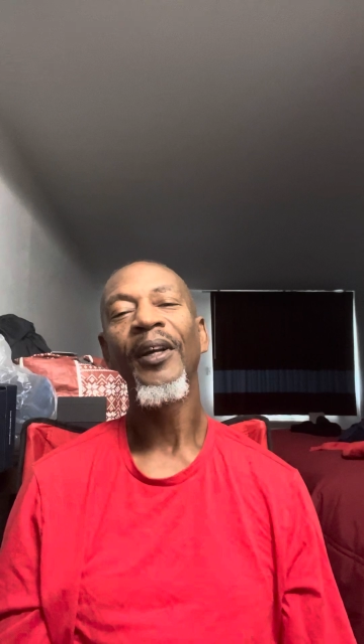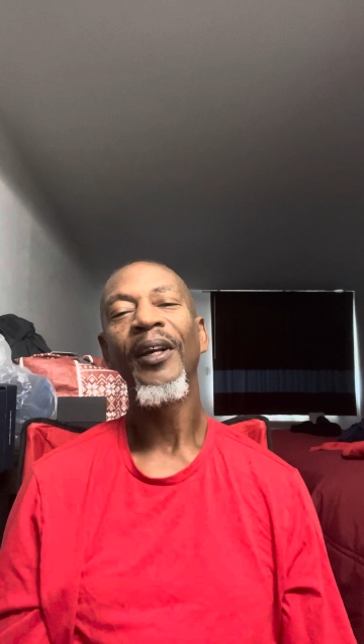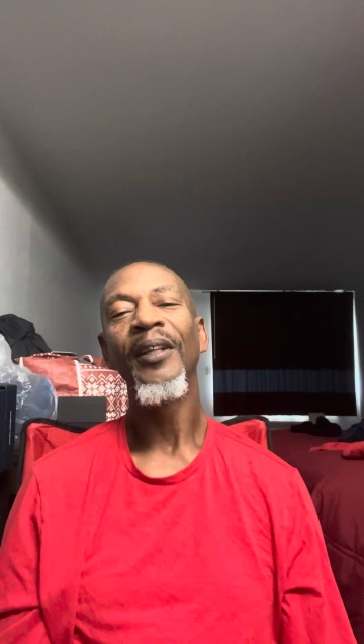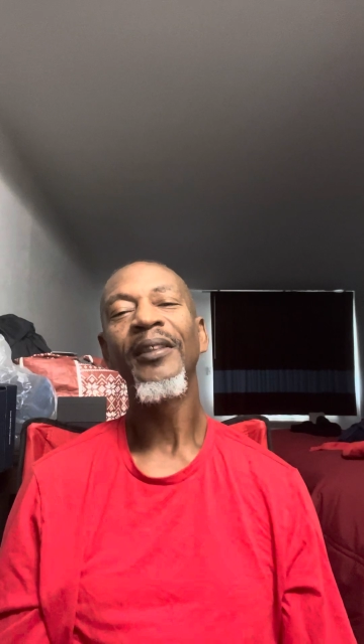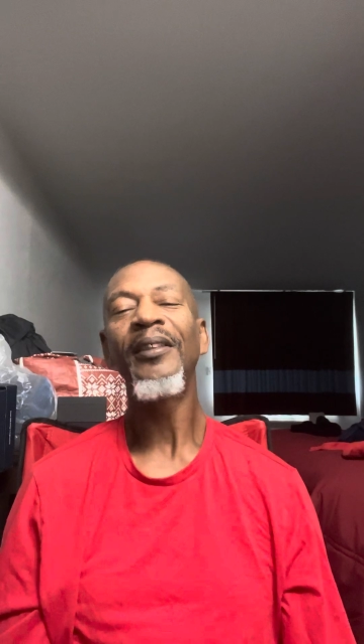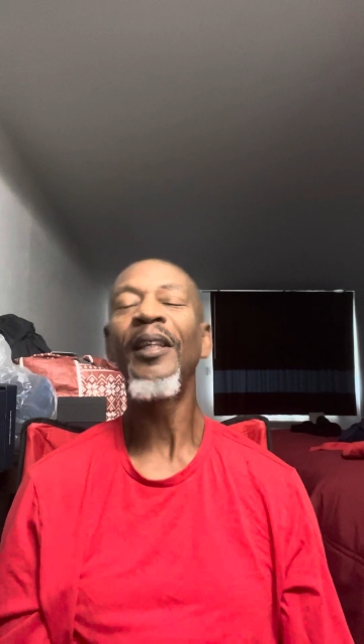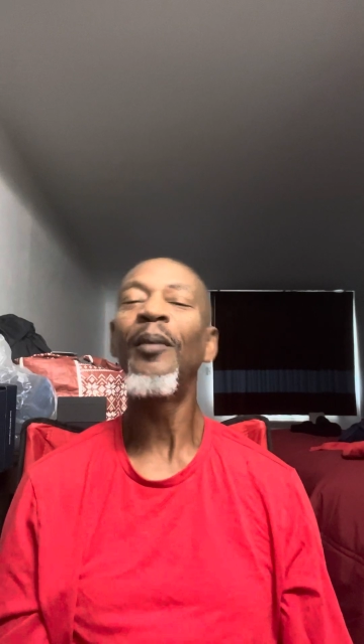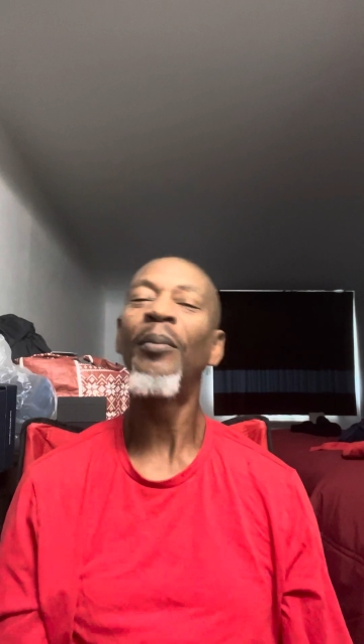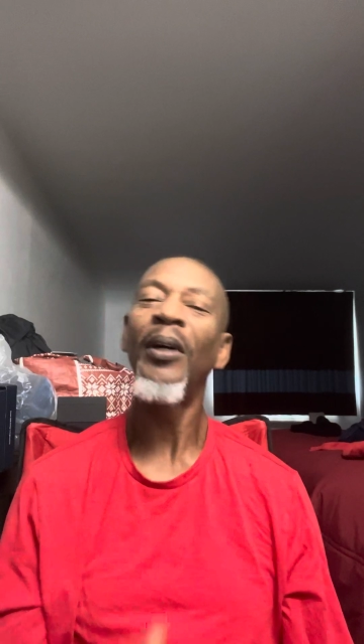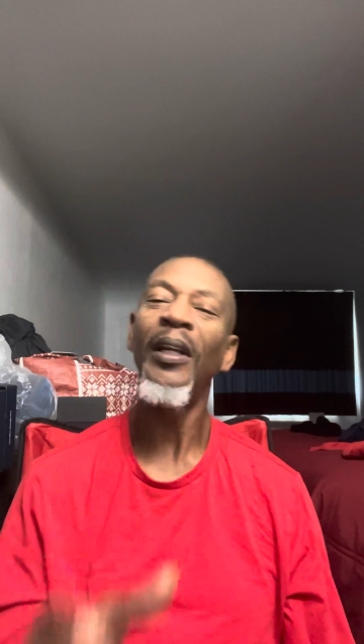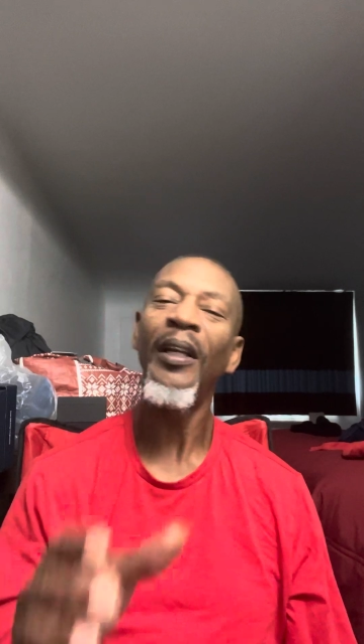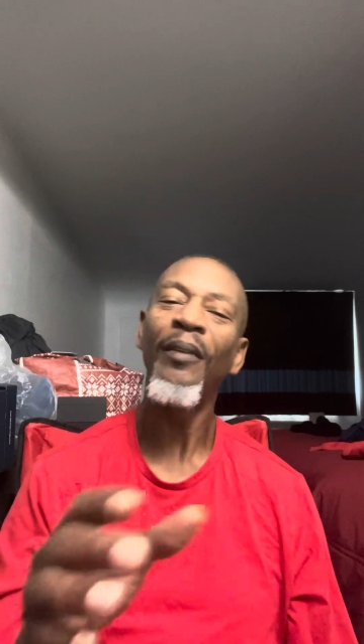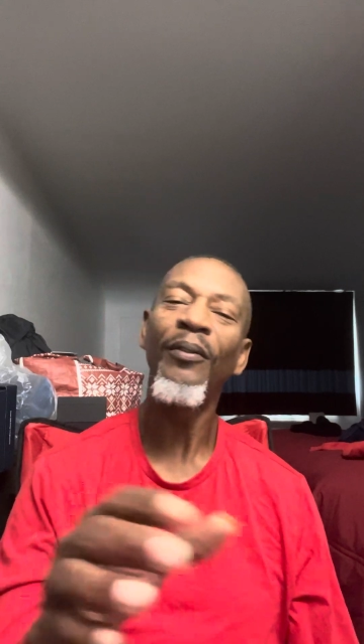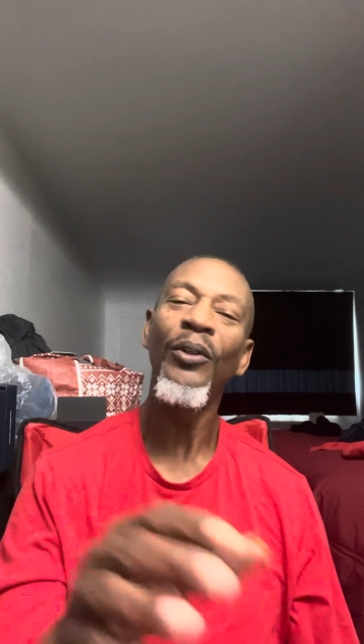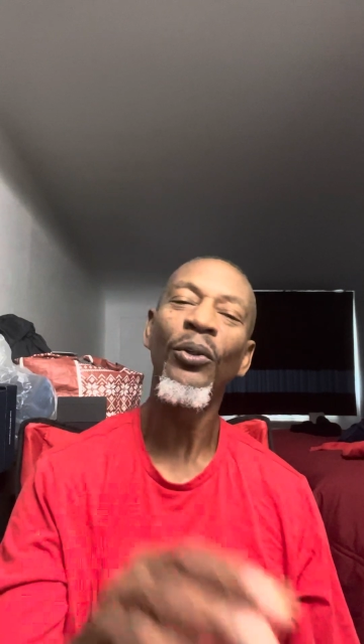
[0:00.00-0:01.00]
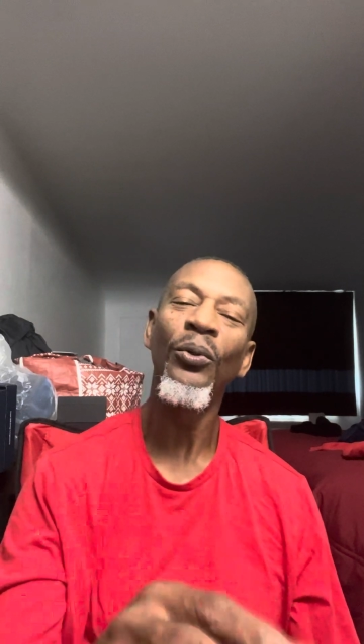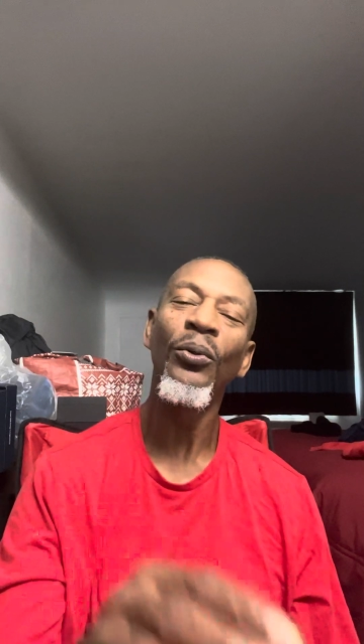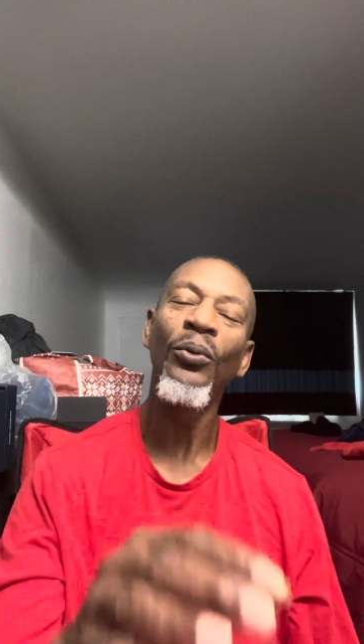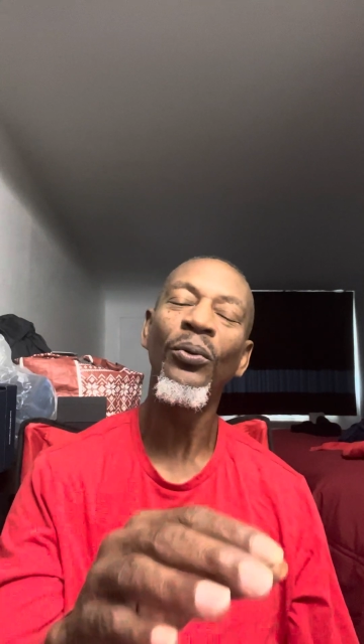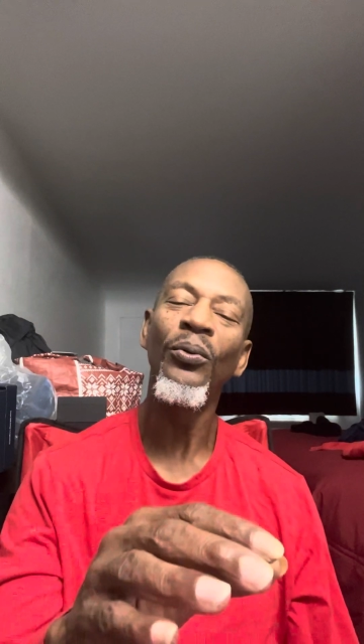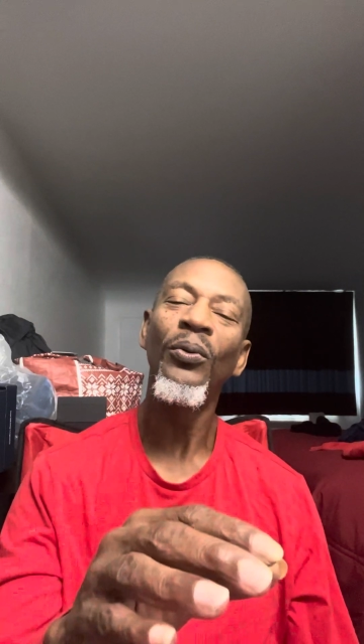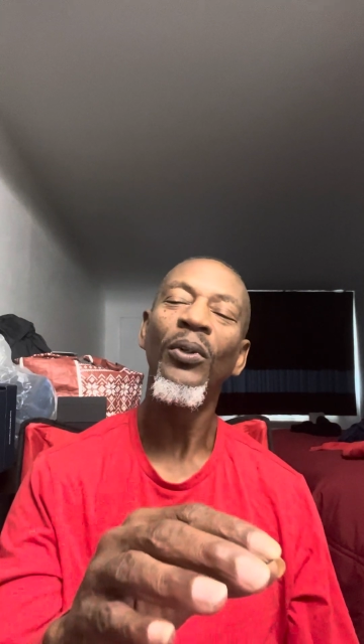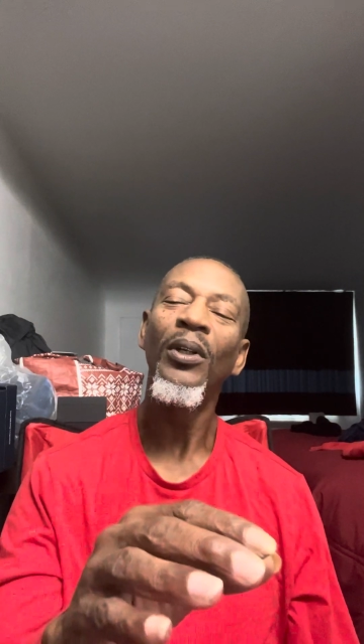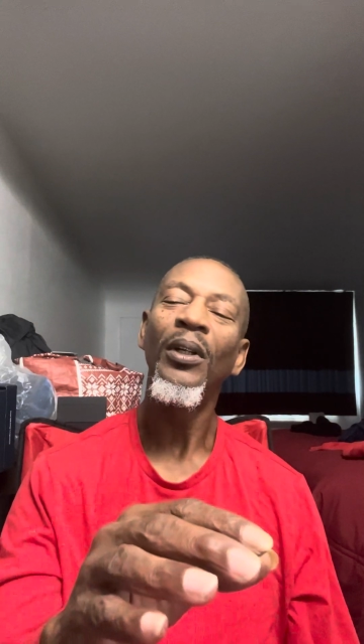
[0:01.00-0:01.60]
See, but if you